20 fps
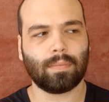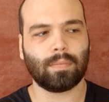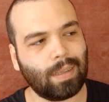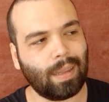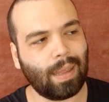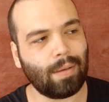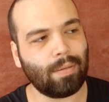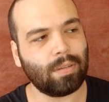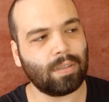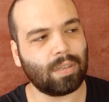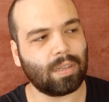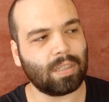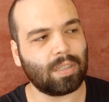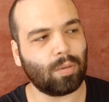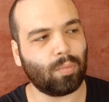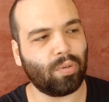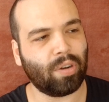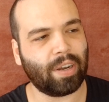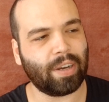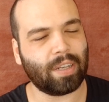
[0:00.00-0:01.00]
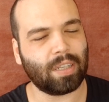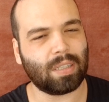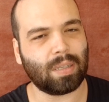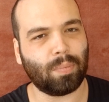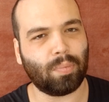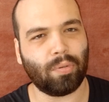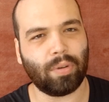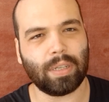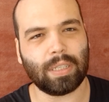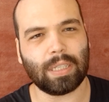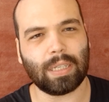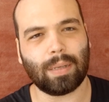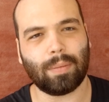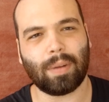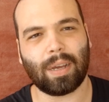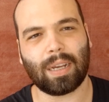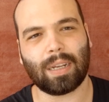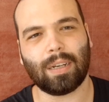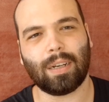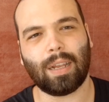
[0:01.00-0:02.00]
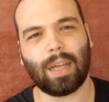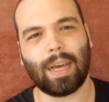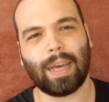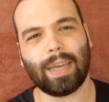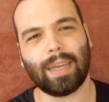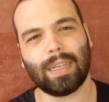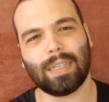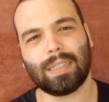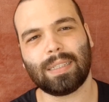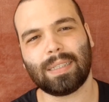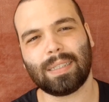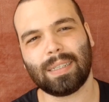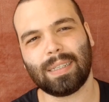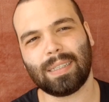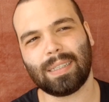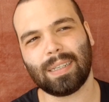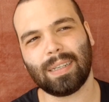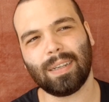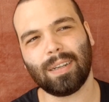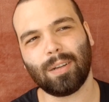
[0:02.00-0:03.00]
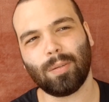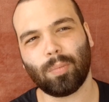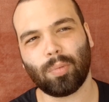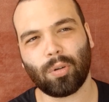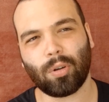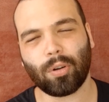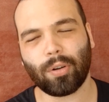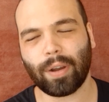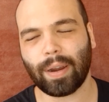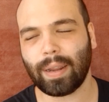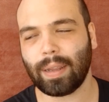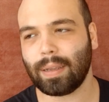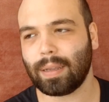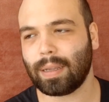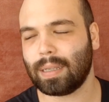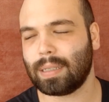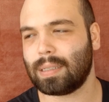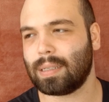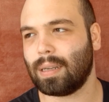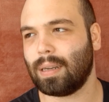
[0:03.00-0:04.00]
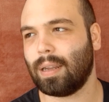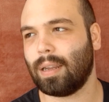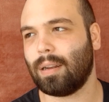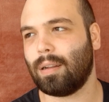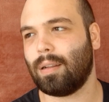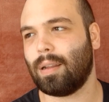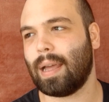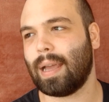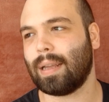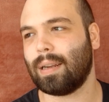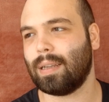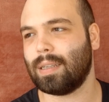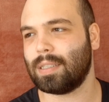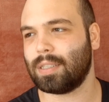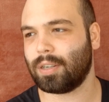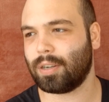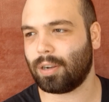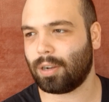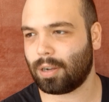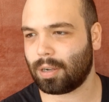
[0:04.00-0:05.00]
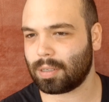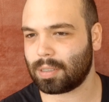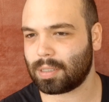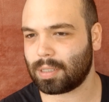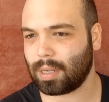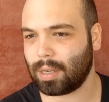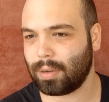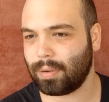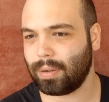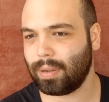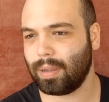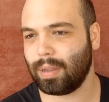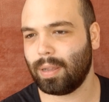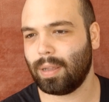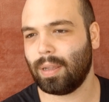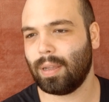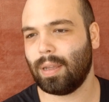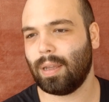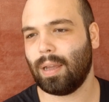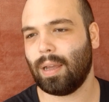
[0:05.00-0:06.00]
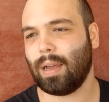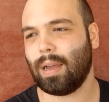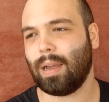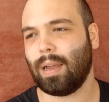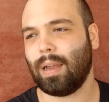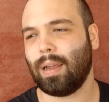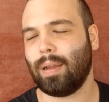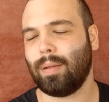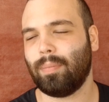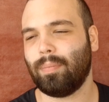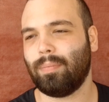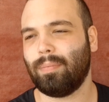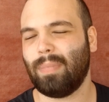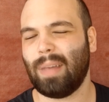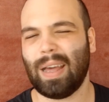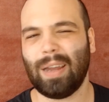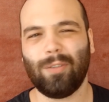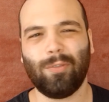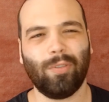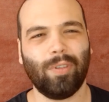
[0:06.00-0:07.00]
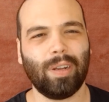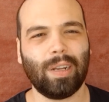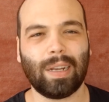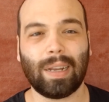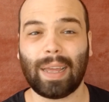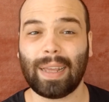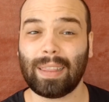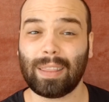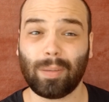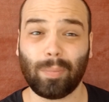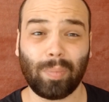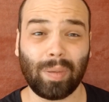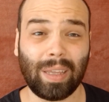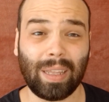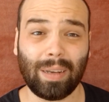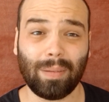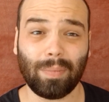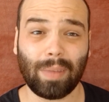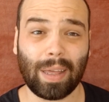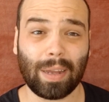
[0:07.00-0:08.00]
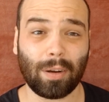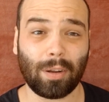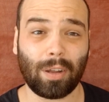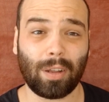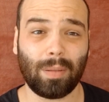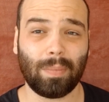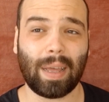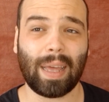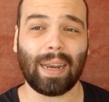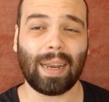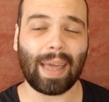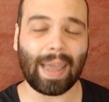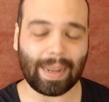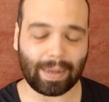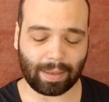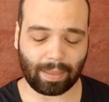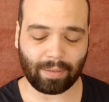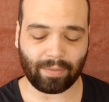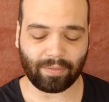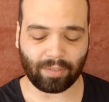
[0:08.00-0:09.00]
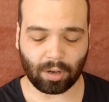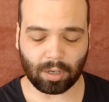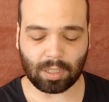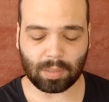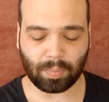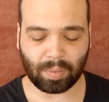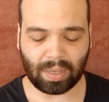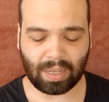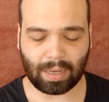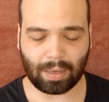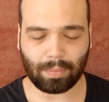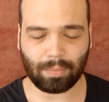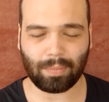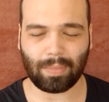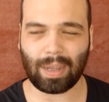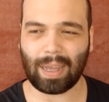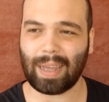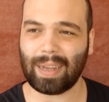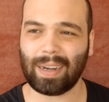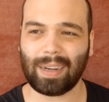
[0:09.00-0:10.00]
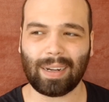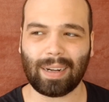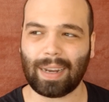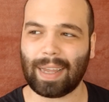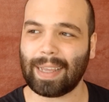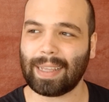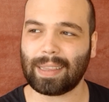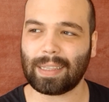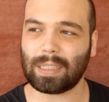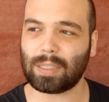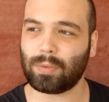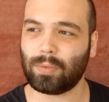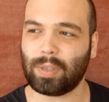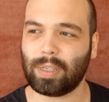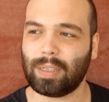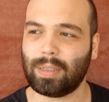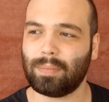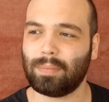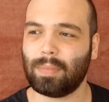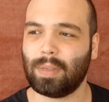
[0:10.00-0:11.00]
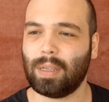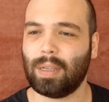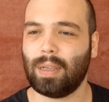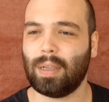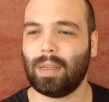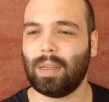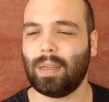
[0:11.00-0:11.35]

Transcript: That one's also pretty disappointing, I'm not gonna lie. It's a little boring, it's a little lackluster also. I don't really like the beat at all. I liked the first beat, I didn't like this one.